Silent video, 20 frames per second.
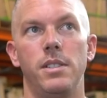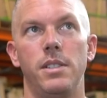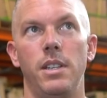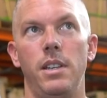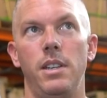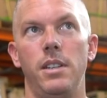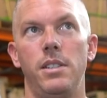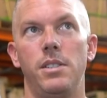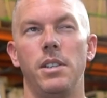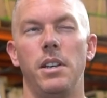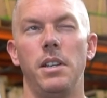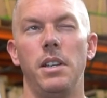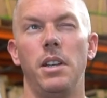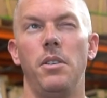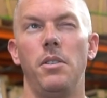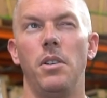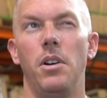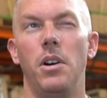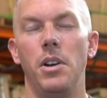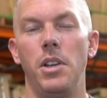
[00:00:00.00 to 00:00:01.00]
the
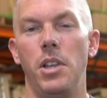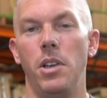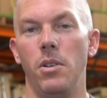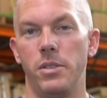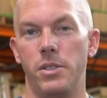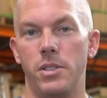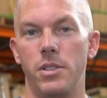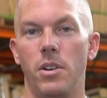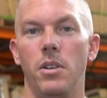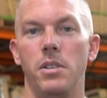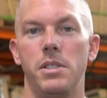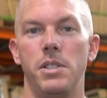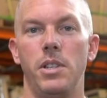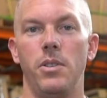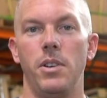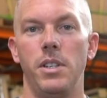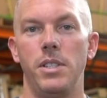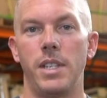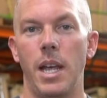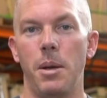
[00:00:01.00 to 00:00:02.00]
Sundown Audio Salt Series